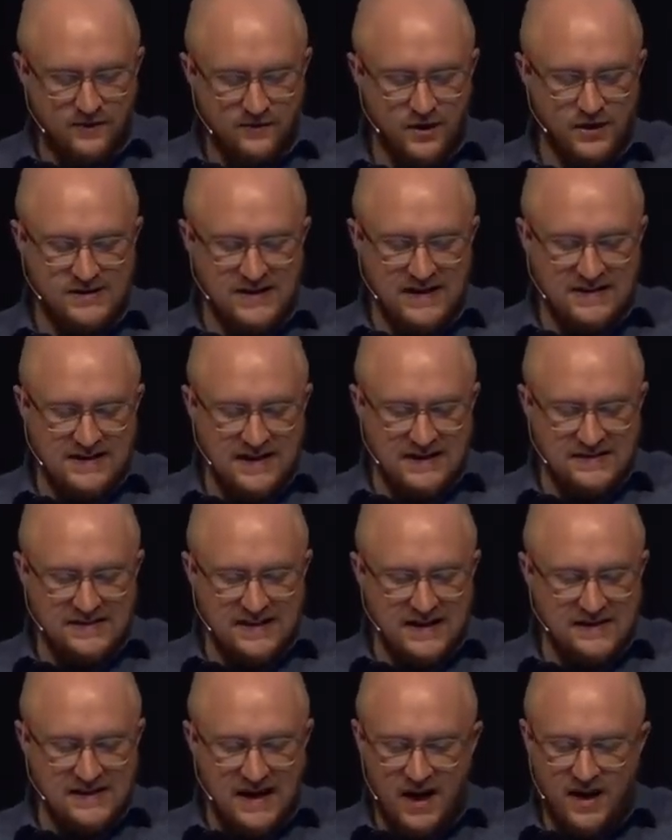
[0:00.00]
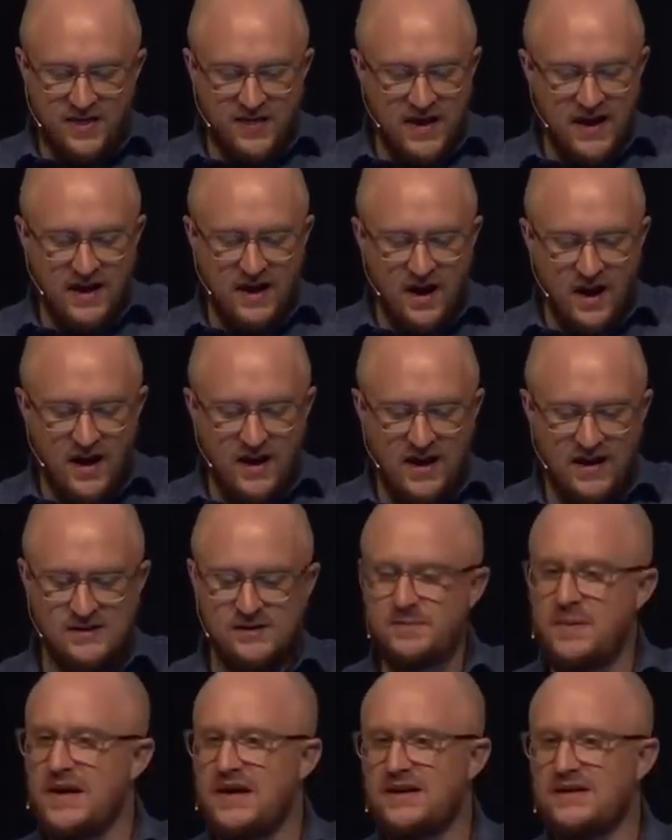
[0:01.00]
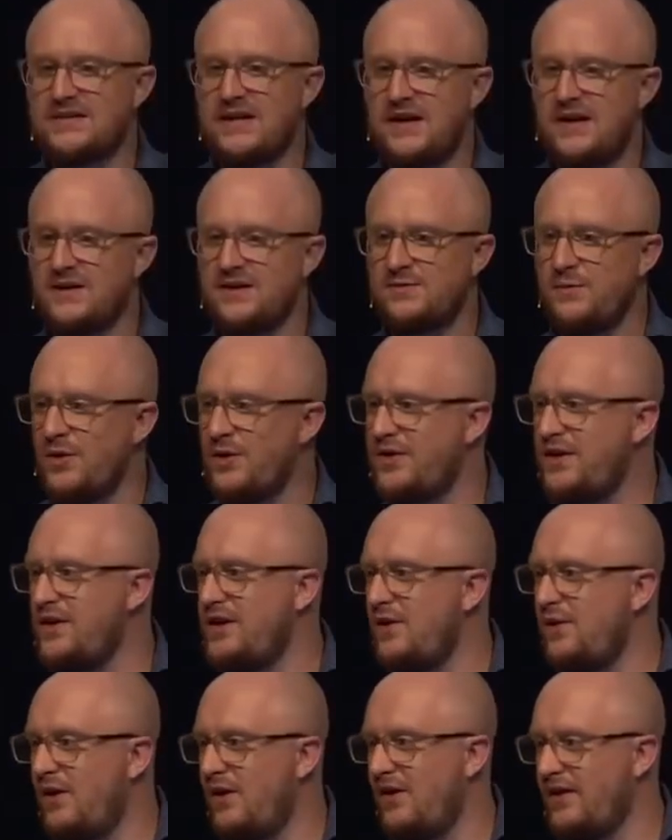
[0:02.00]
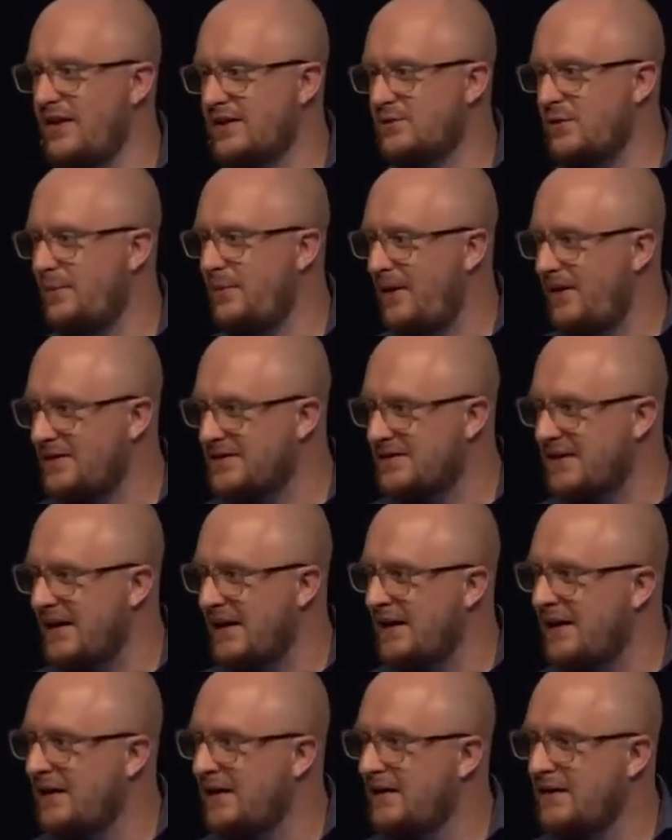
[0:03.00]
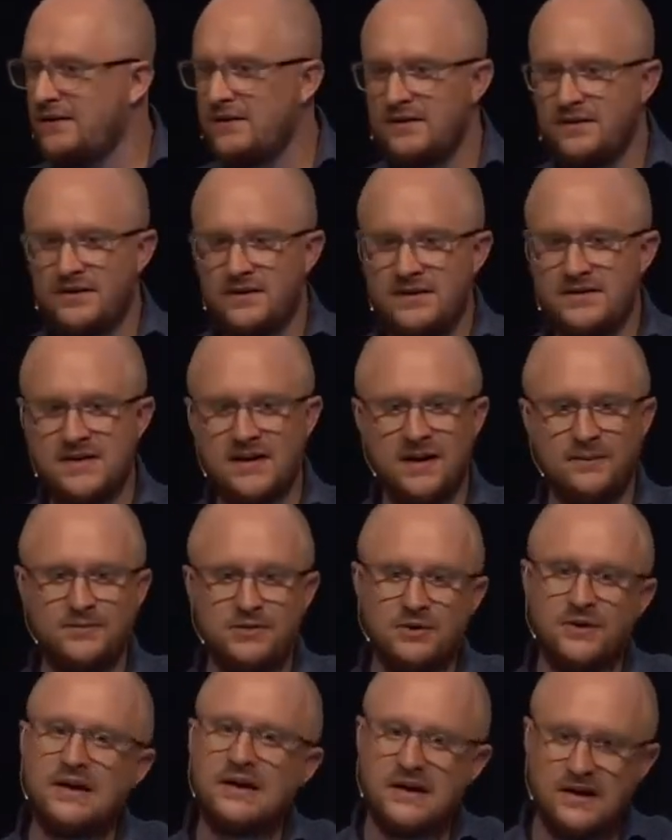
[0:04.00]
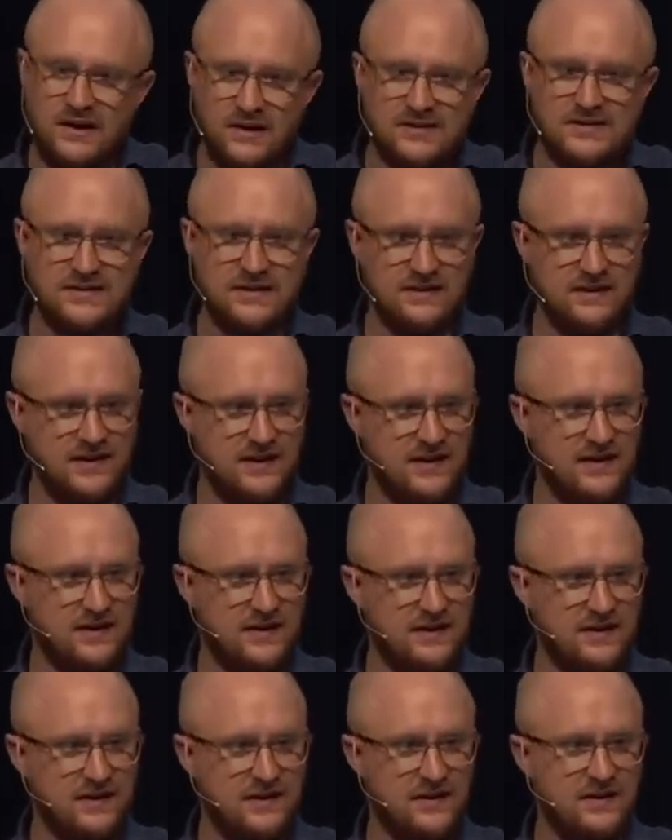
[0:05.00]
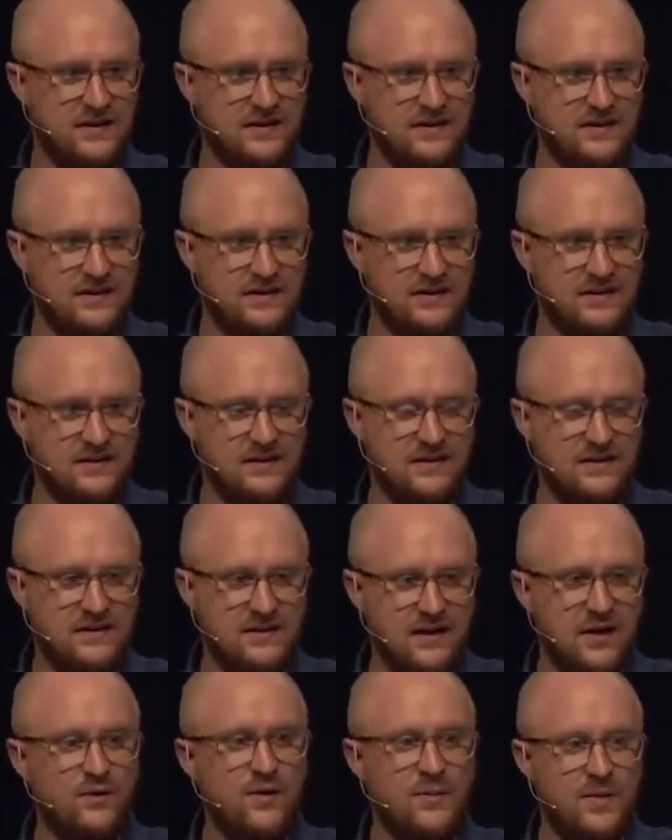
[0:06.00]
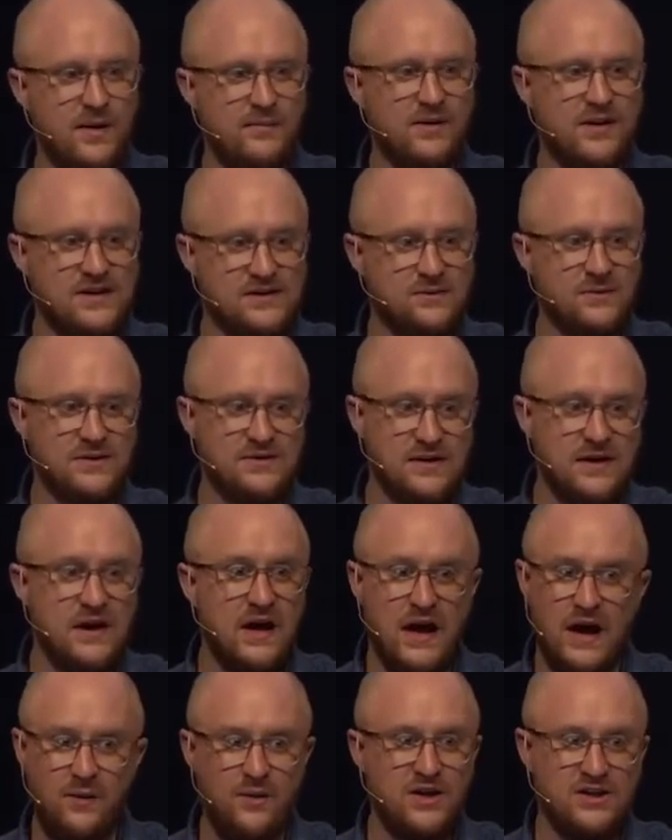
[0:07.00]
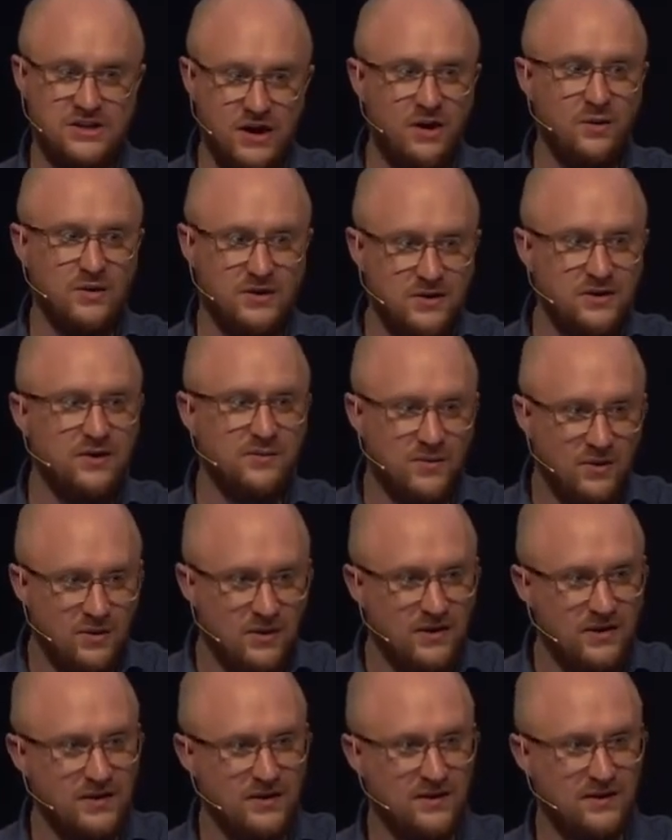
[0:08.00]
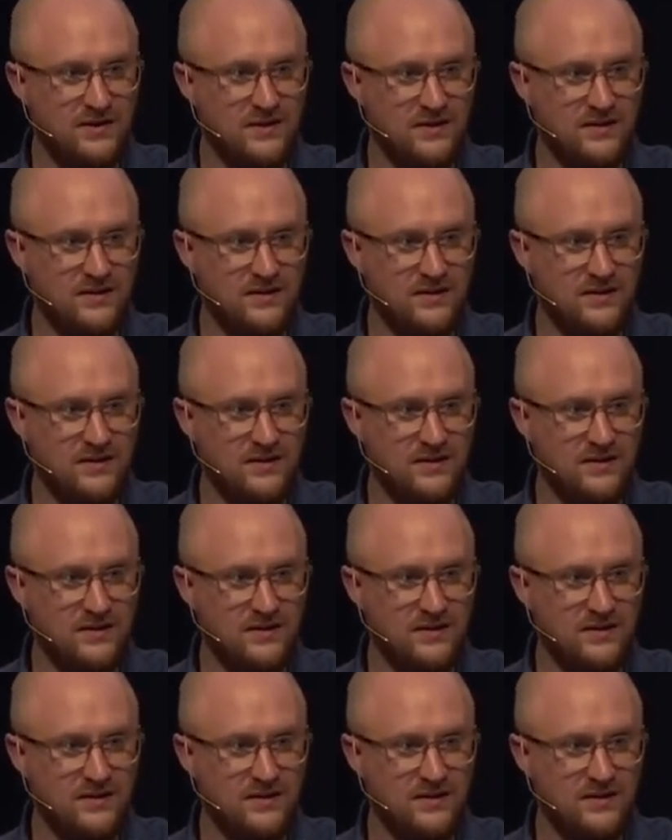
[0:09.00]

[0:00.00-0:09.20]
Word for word: Verse 18 says, I thank God I speak in tongues more than you all. That's what Paul said. He's like, I'm doing it constantly. And remember, he's the one who said, I wish y'all would do it more.